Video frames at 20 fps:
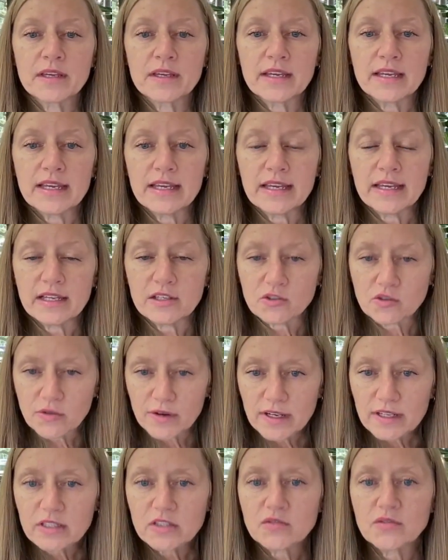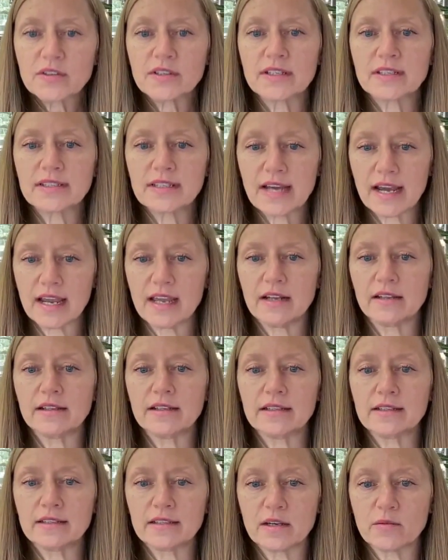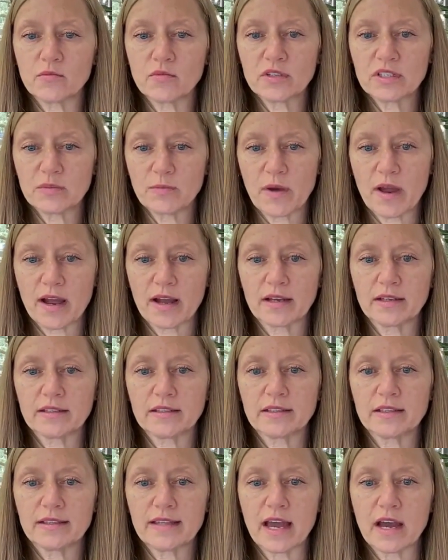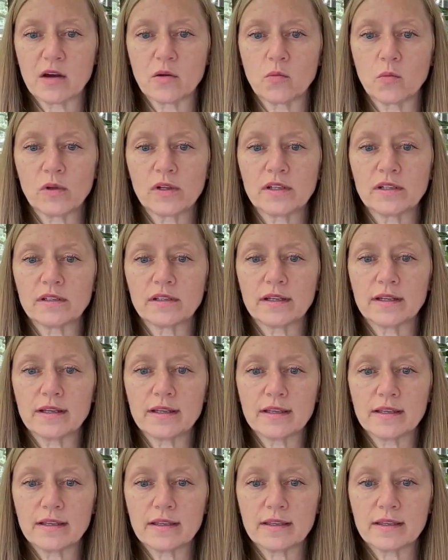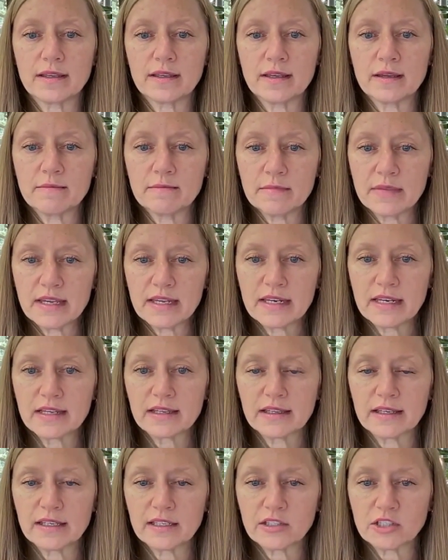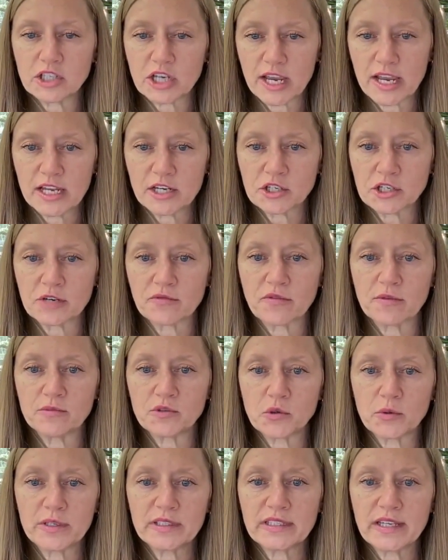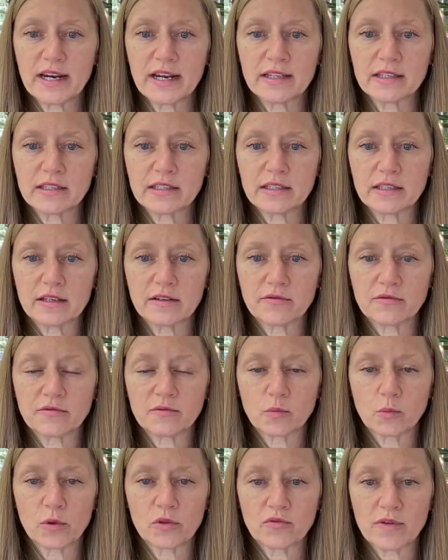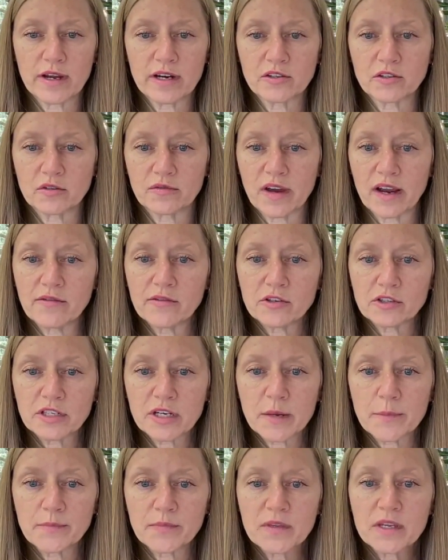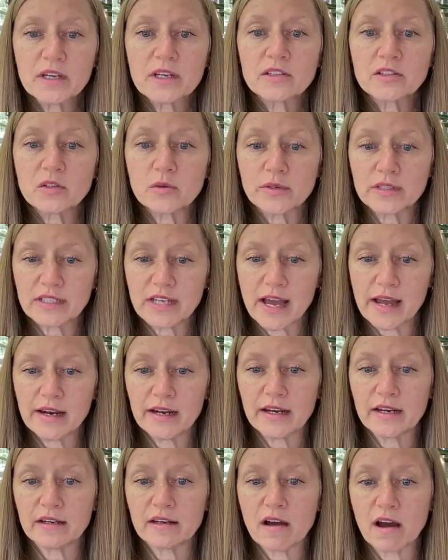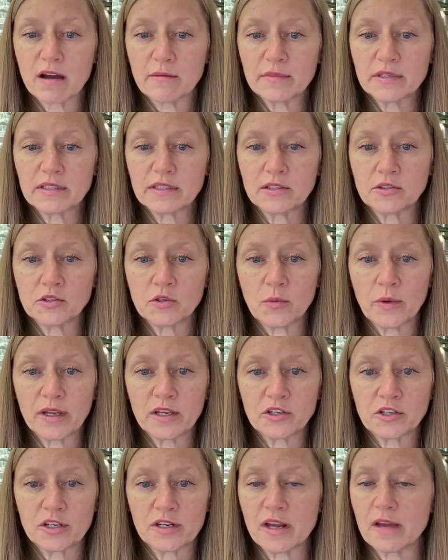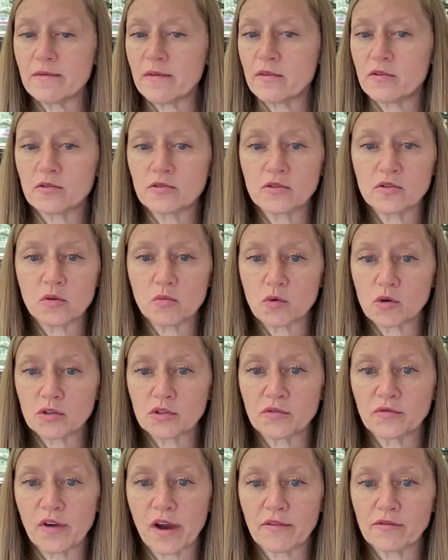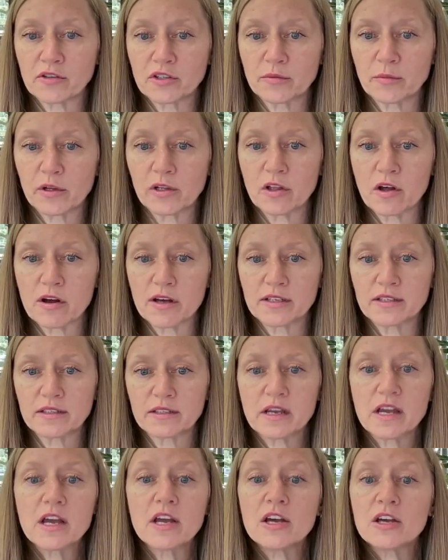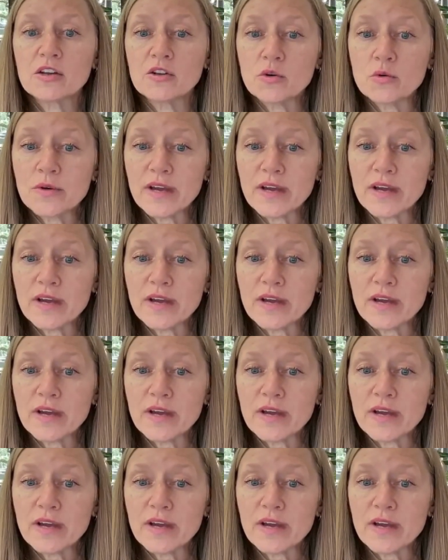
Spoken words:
he can transfer the title in some respects that will immediately change it from joint tenants with right of survivorship to a tenant in common situation, and then there's no more survivorship clause. You